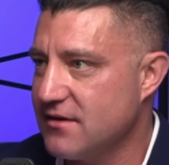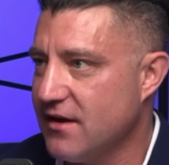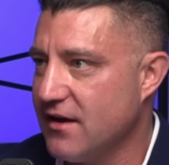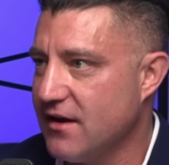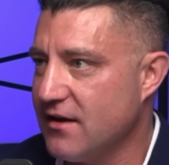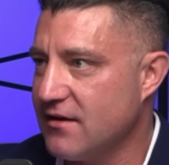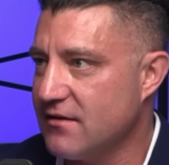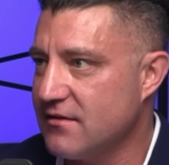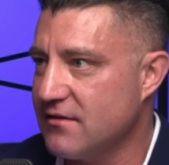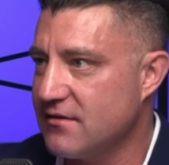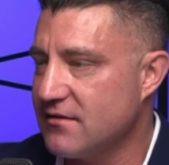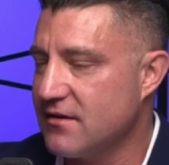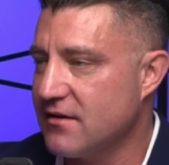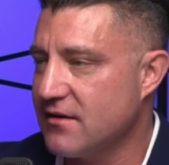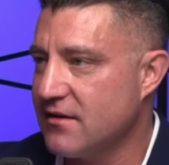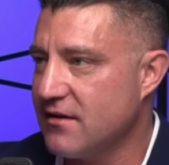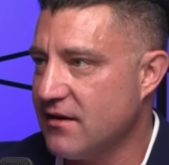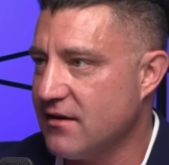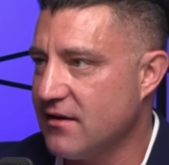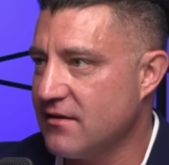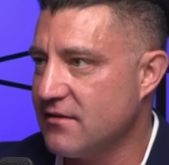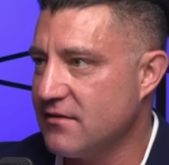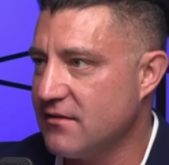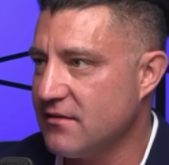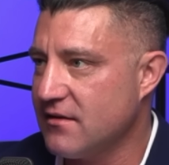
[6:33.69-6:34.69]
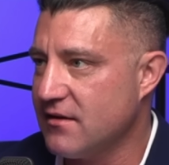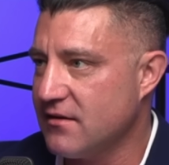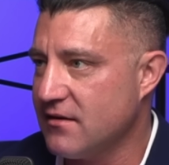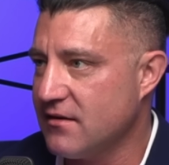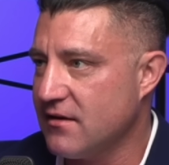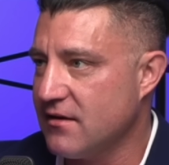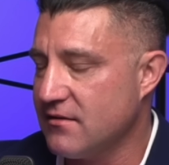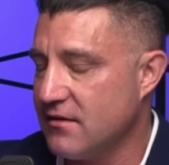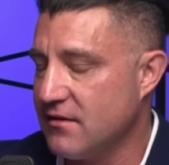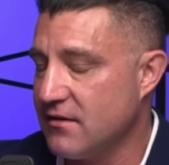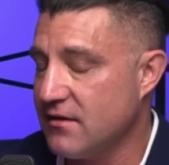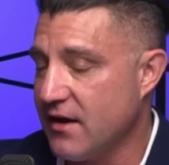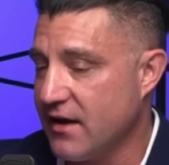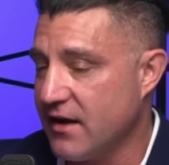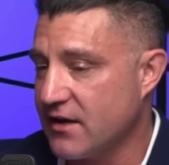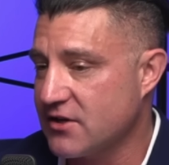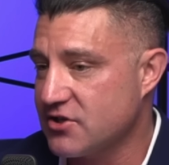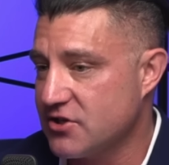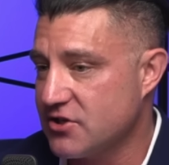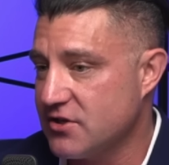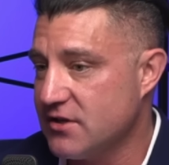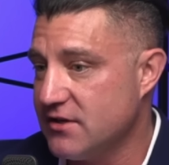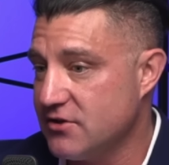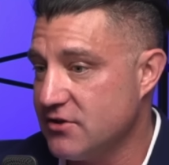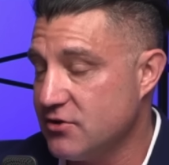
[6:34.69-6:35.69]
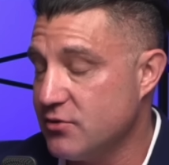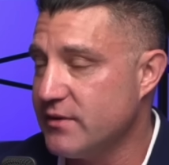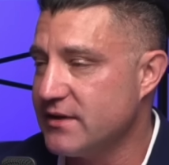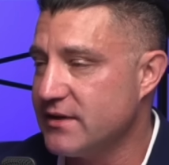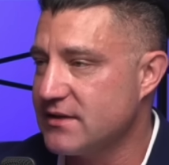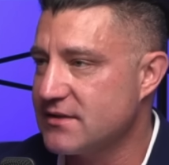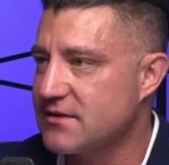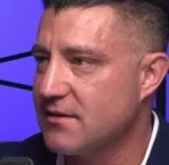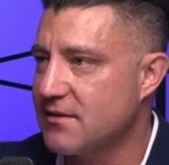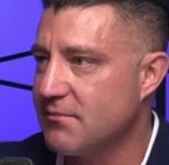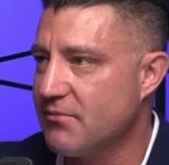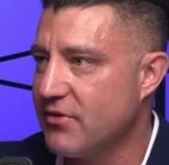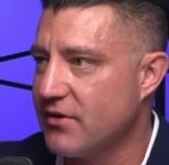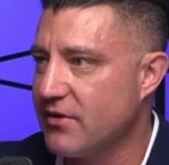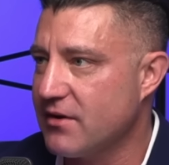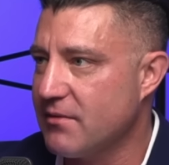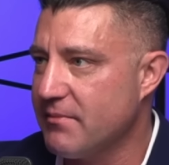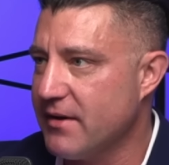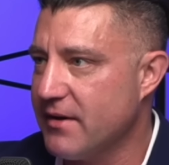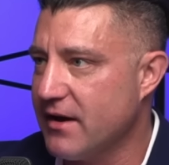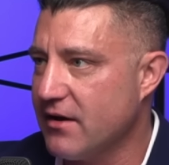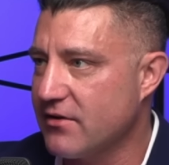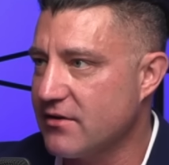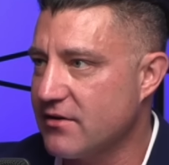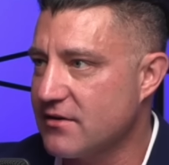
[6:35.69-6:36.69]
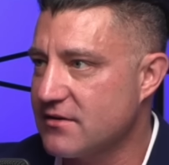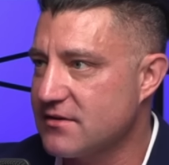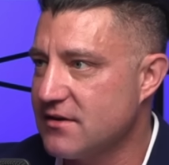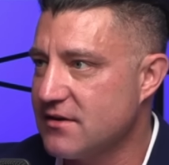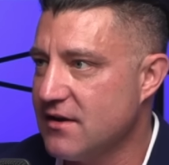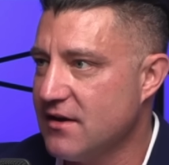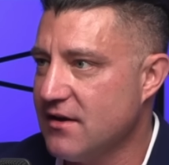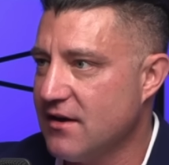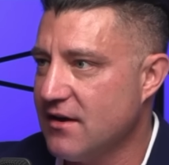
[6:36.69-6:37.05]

and then actually doing something about it.